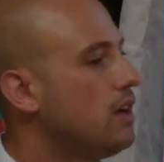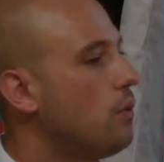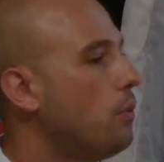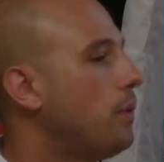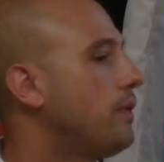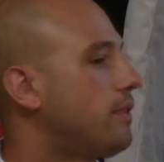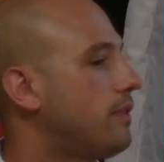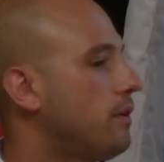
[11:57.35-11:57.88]

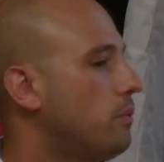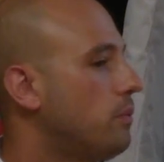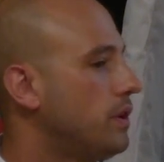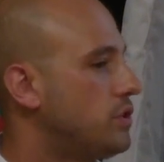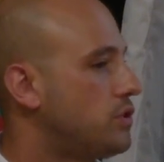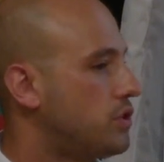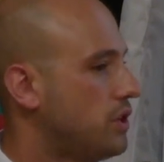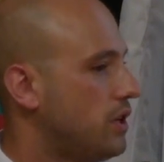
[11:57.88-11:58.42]
with
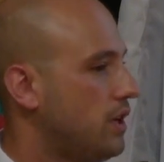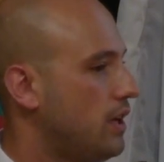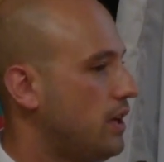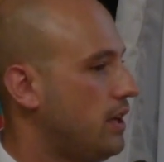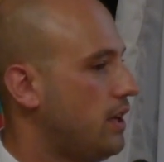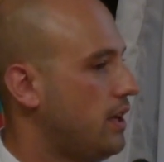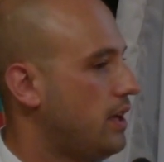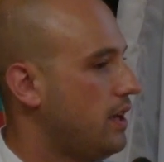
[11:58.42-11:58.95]
which
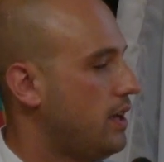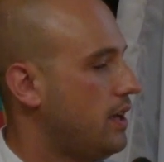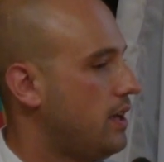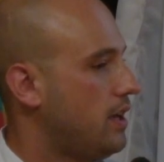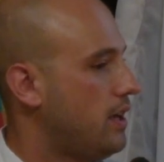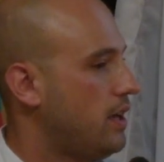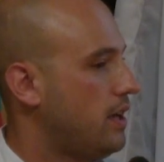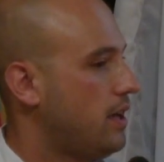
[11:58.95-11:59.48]

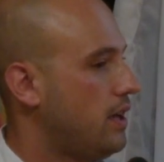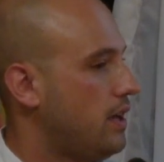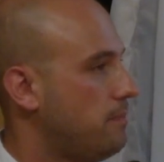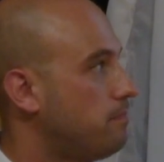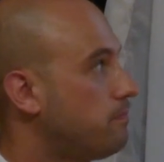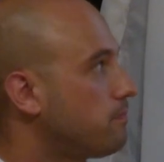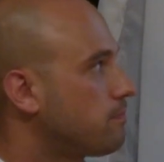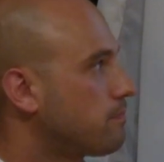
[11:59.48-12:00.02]
uh,
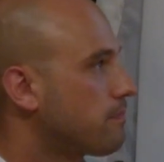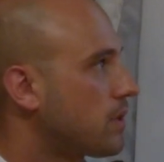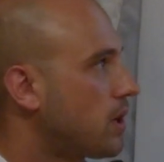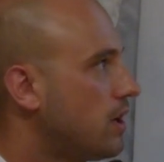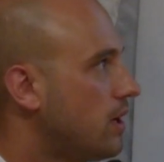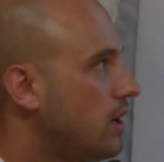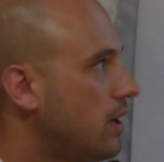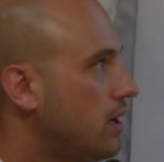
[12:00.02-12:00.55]

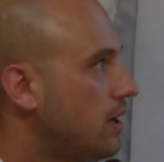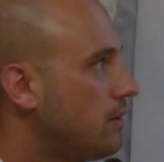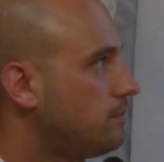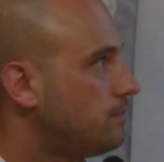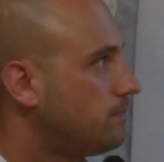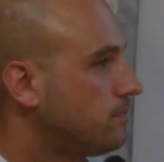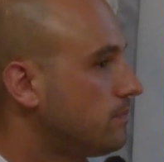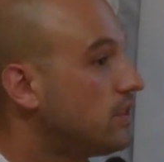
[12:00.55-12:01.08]

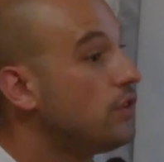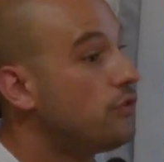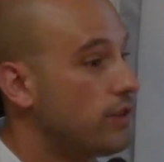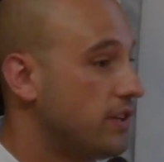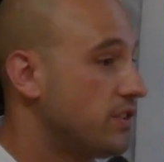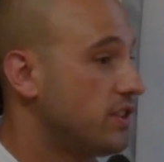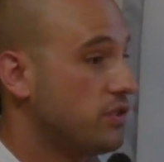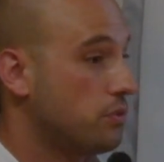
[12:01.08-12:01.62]
um,
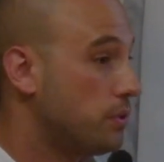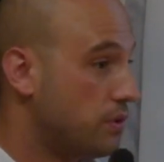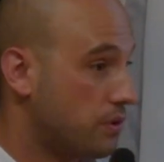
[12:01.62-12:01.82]
differences with